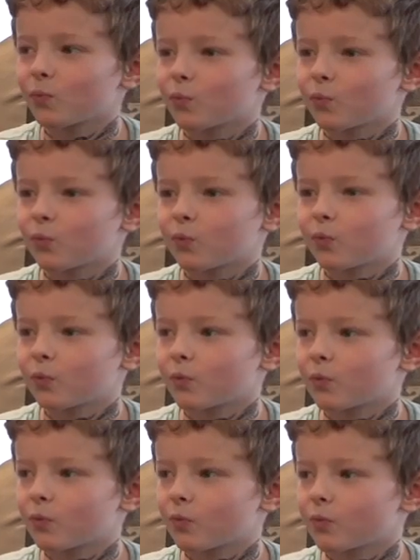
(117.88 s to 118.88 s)

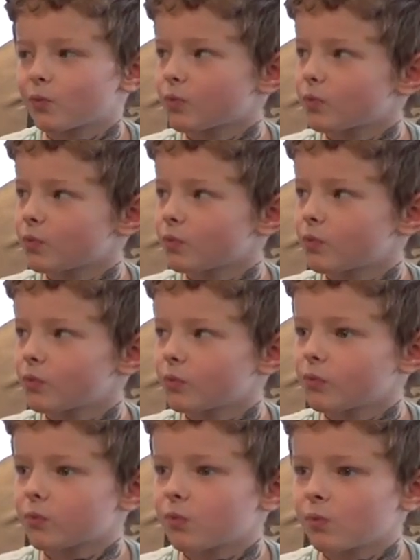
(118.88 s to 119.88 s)

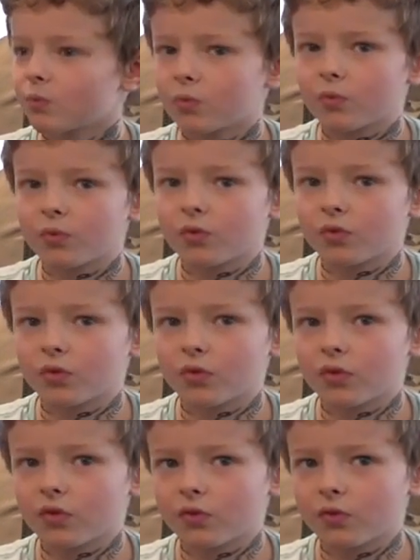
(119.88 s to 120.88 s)

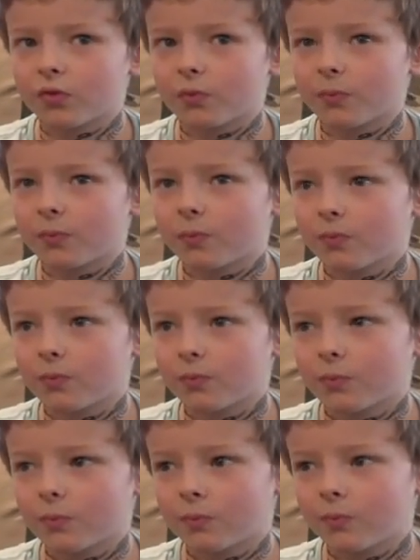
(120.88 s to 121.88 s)

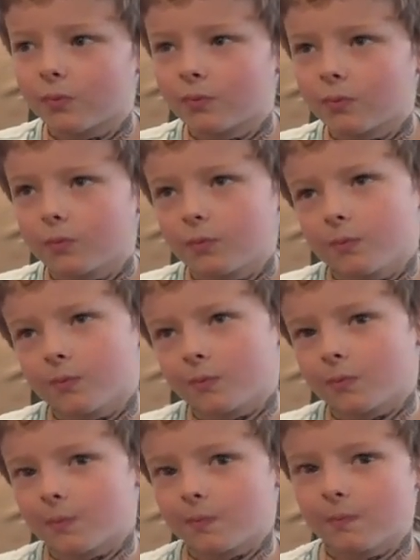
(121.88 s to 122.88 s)
No words are spoken by the person on screen.